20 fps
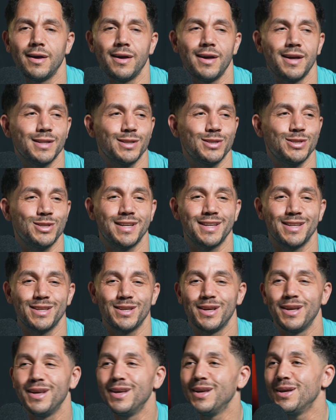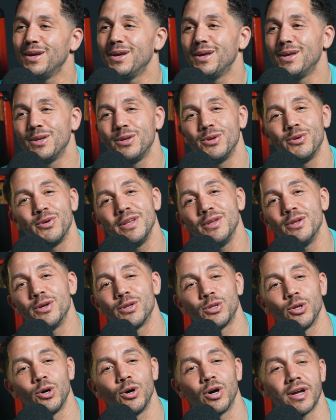And you're in
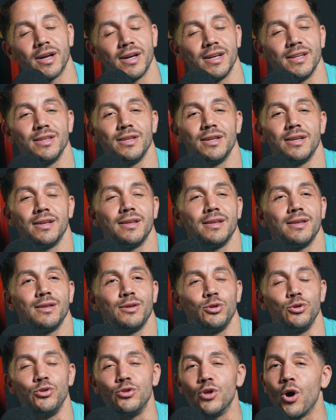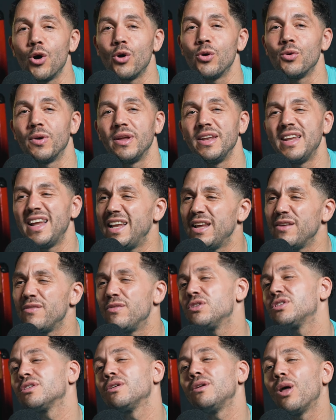the dock and you know when they leave
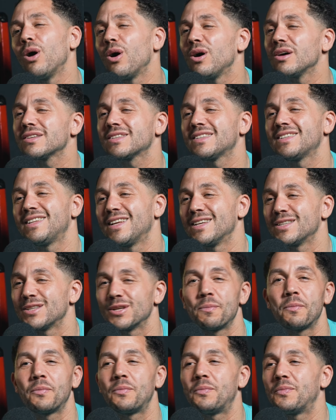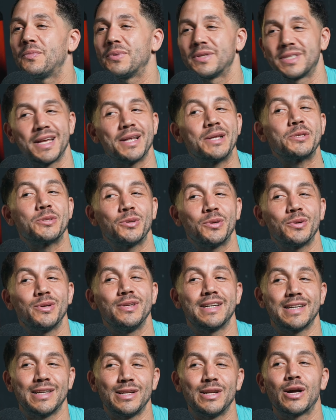you to last, there's a potential
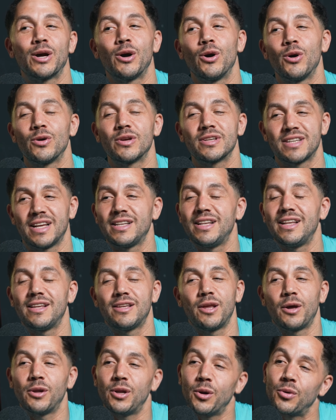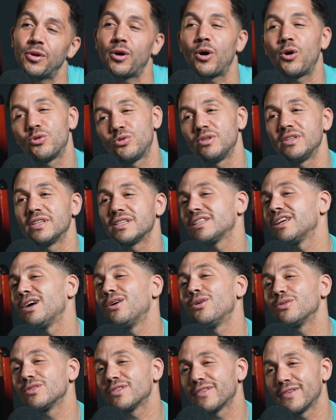you're going to go, because they don't want to hold you in the
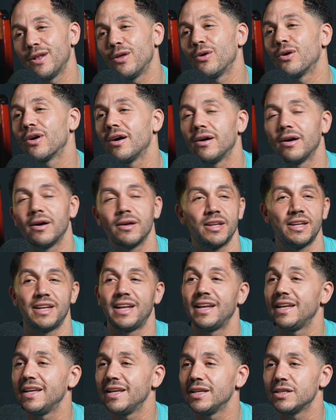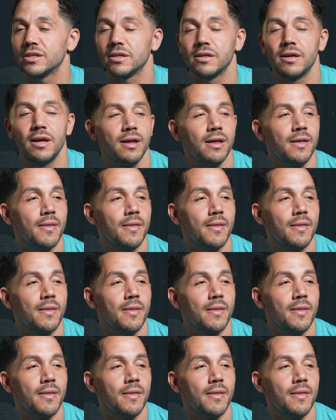cells for longer than they need to.